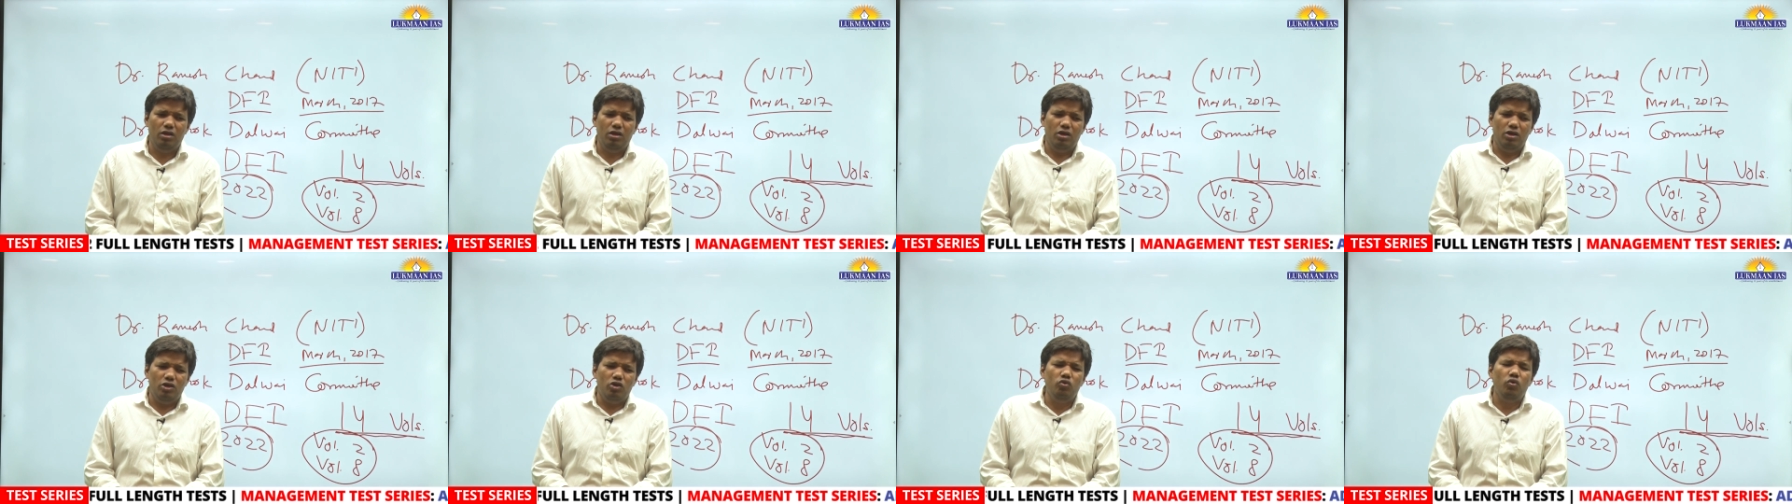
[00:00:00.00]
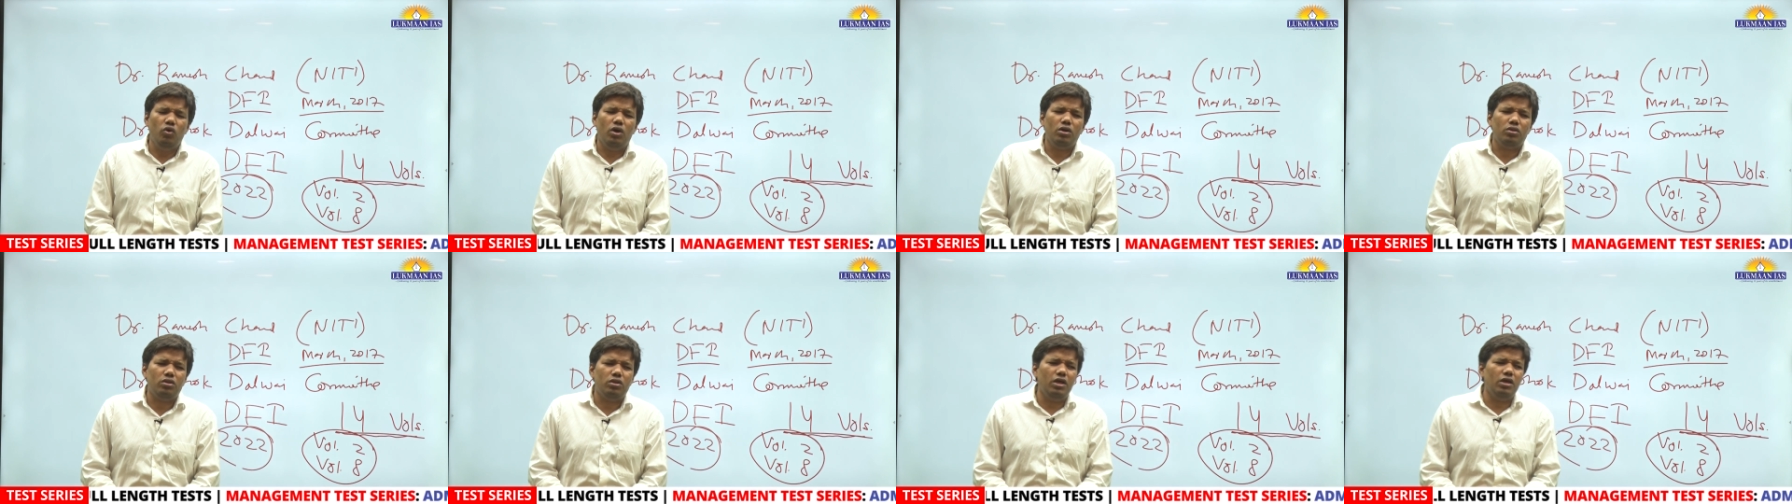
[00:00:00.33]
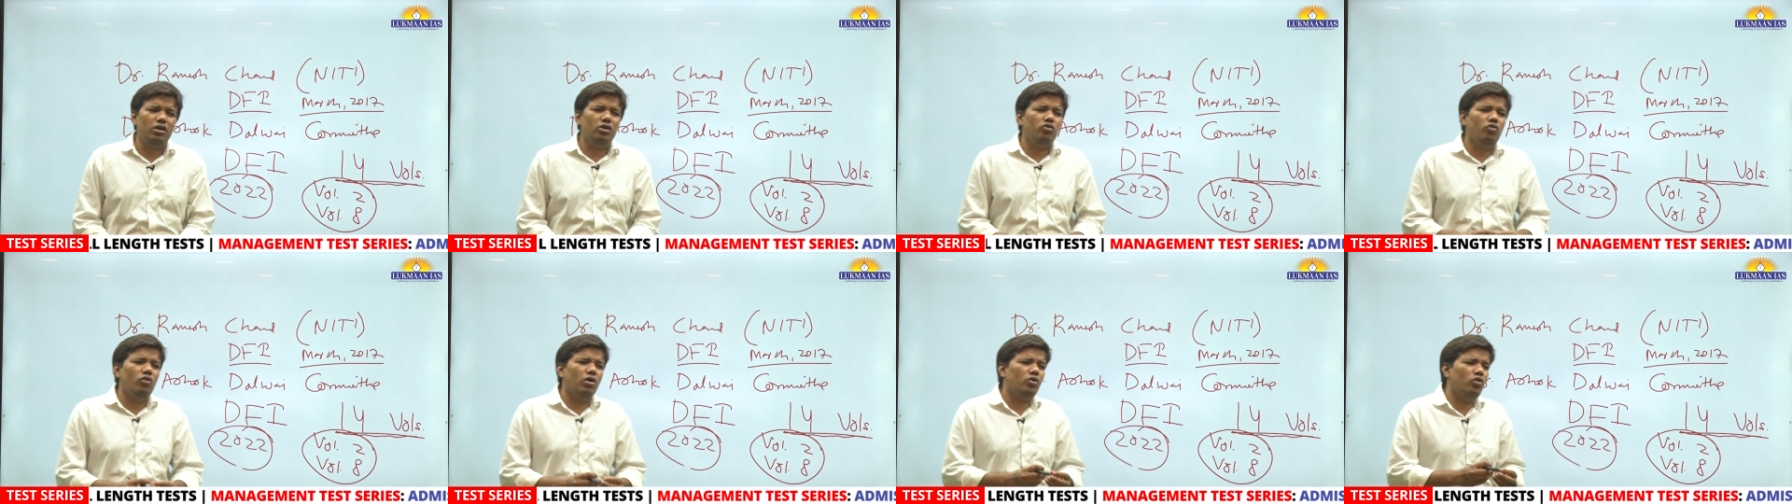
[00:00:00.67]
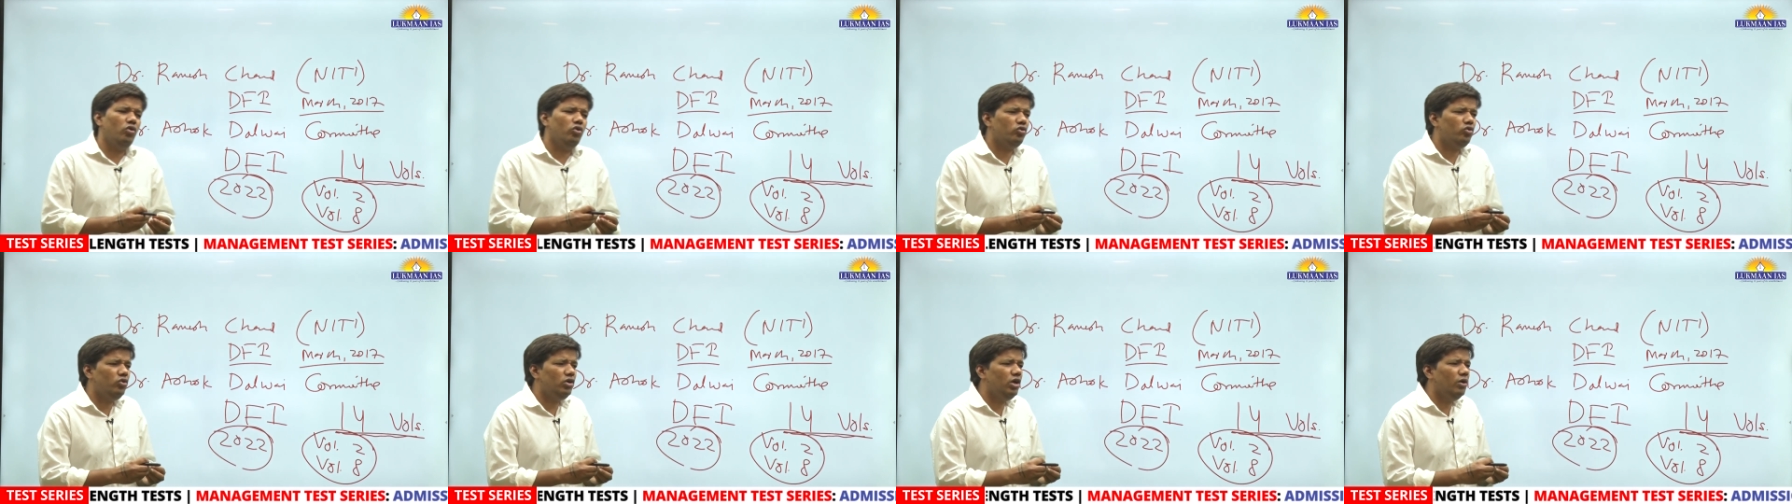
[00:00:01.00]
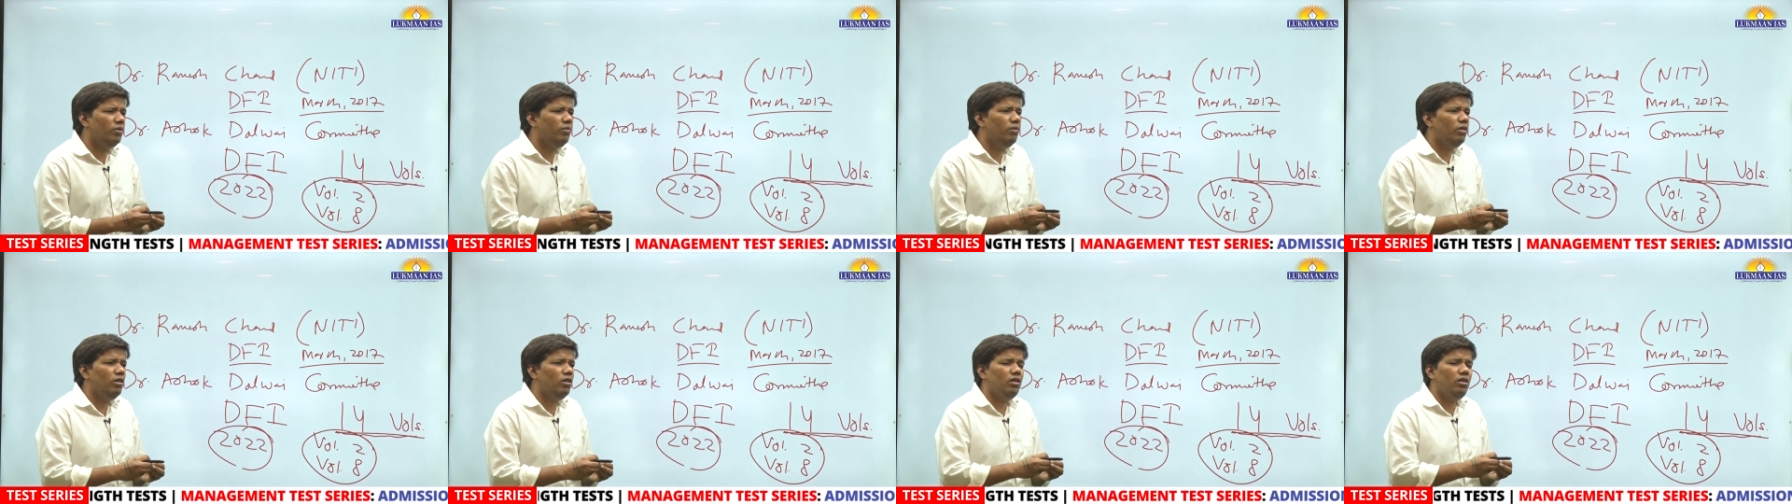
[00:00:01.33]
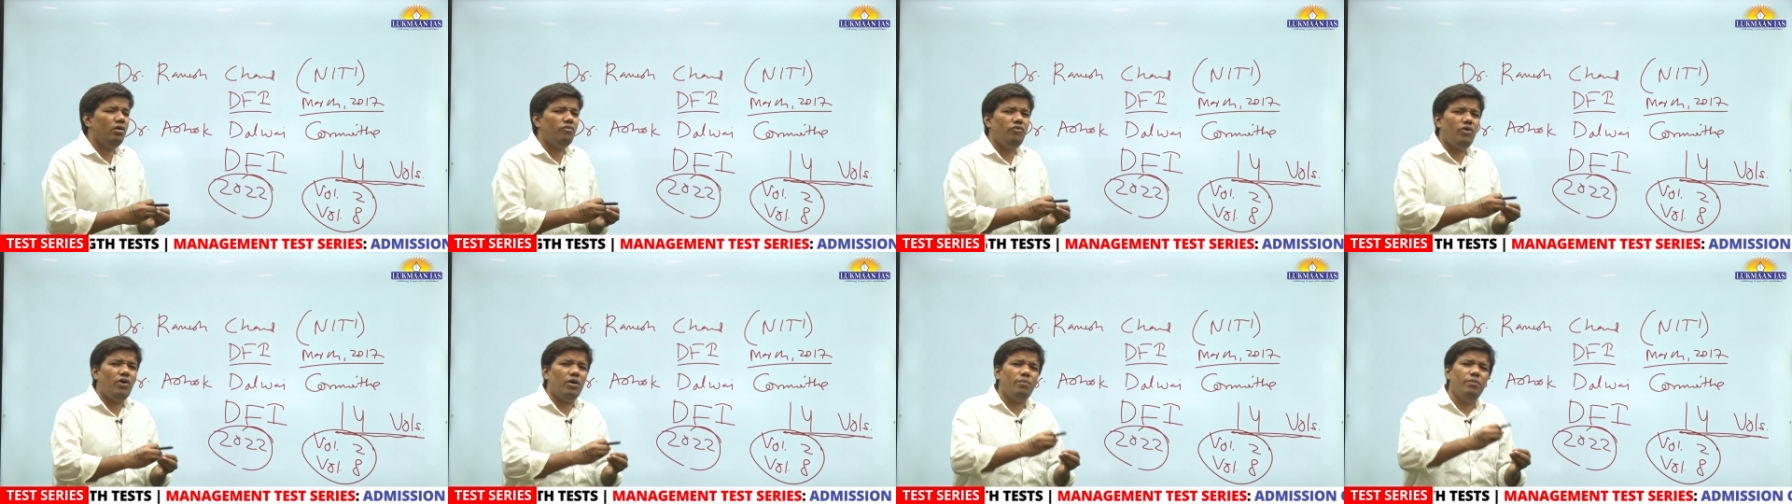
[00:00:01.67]
you are saying you are going to double the
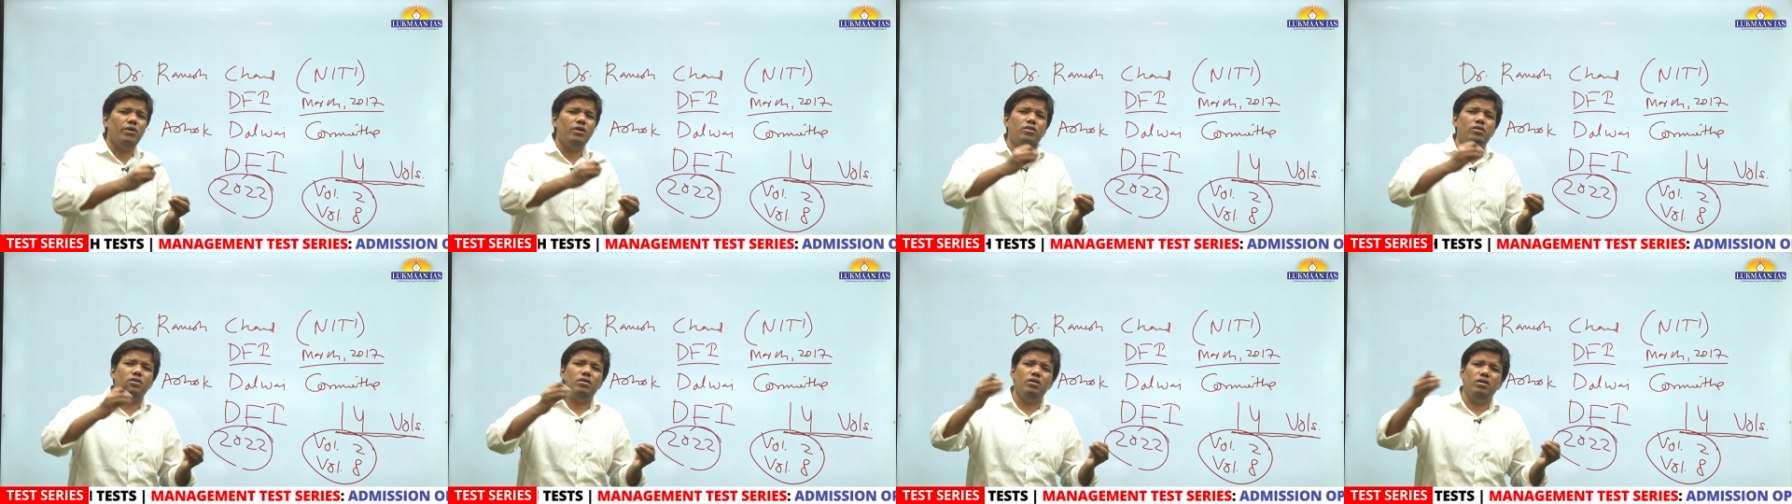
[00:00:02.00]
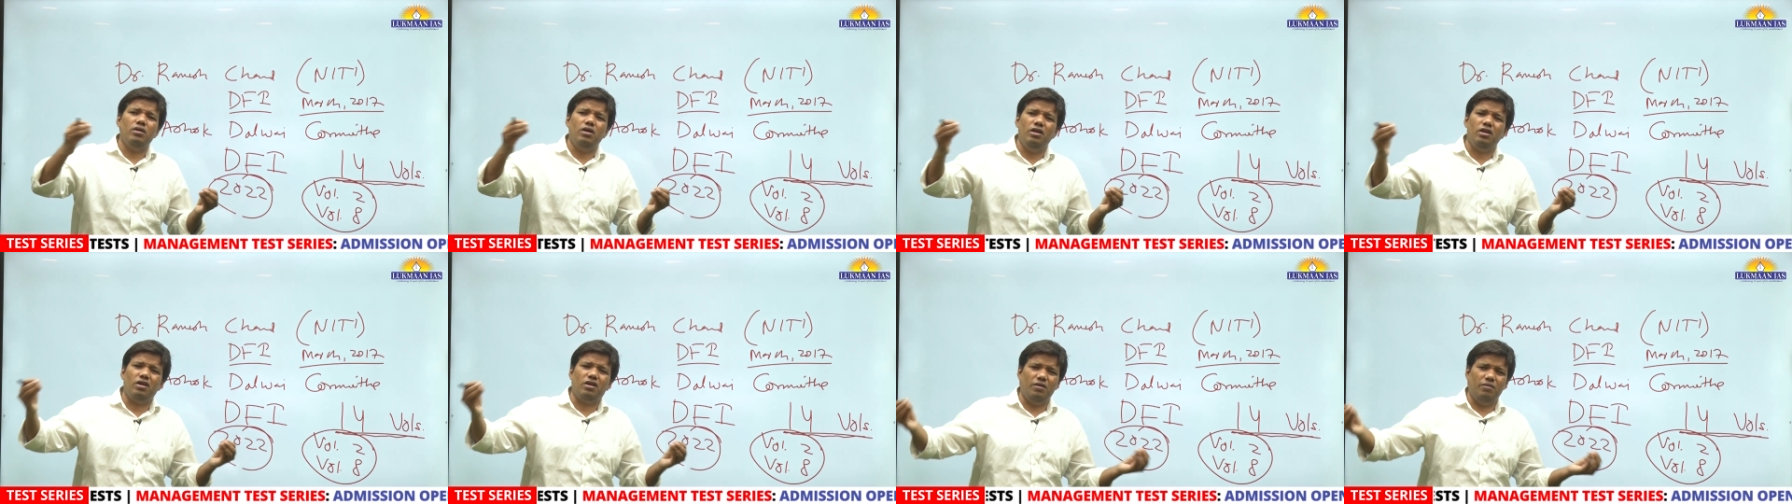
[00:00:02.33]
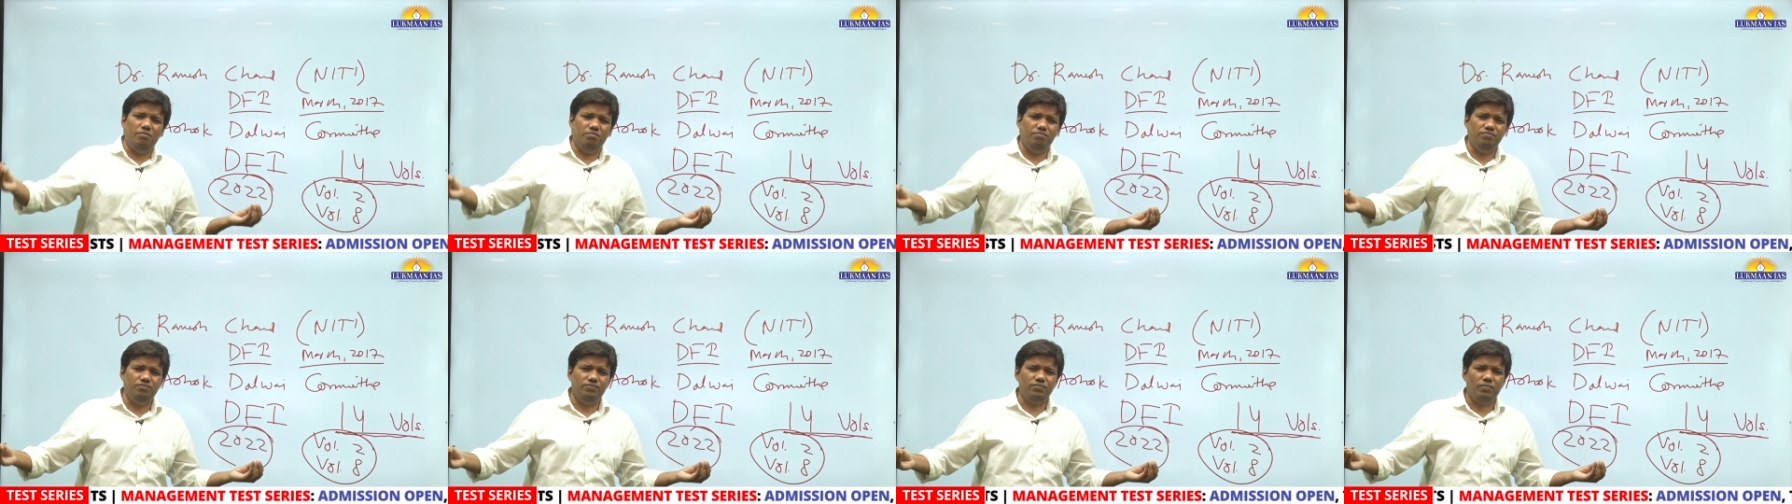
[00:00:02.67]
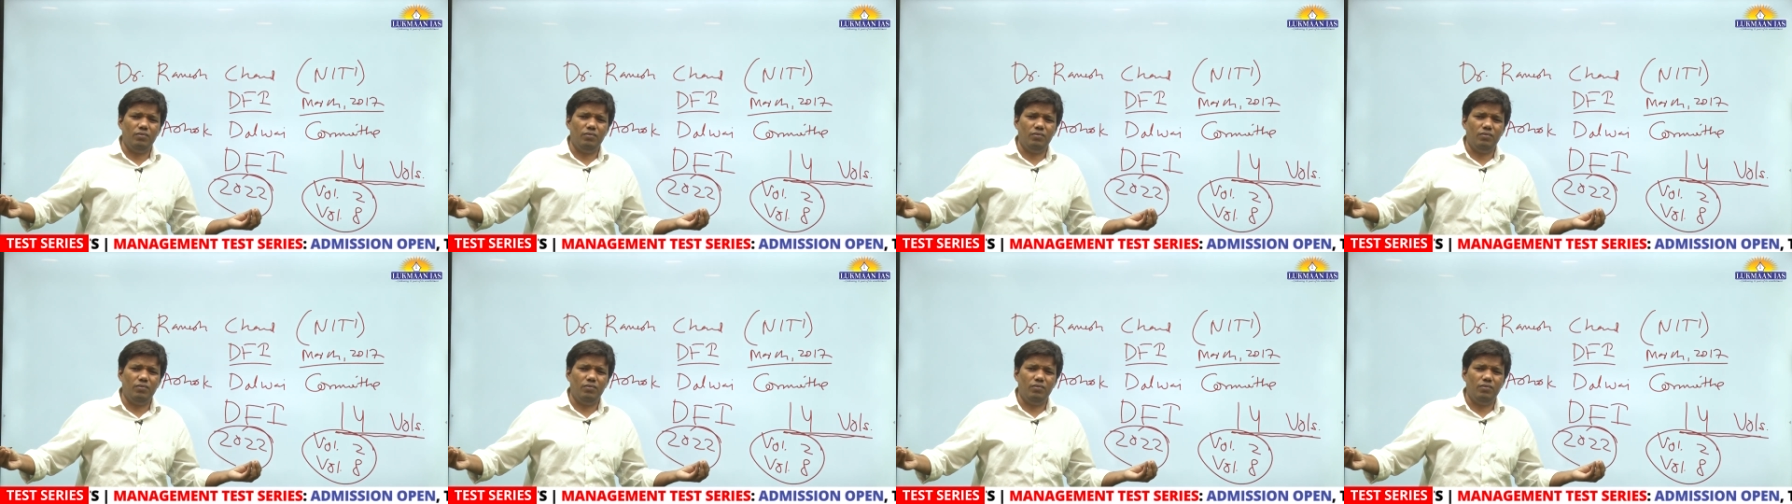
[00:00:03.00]
farmer's uh, income.